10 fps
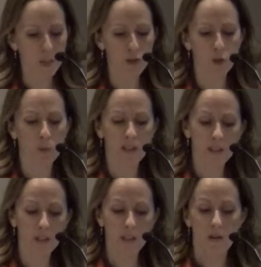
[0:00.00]
So
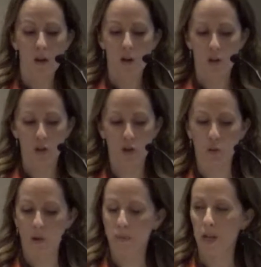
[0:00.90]
basically, you
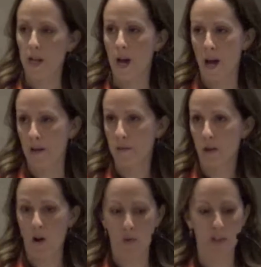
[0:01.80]
just want to plan ahead
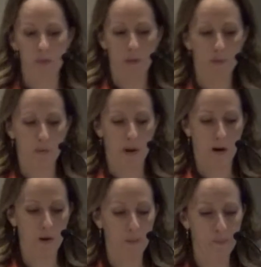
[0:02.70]
and always be
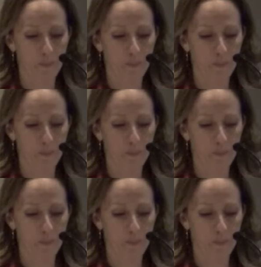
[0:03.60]
prepared.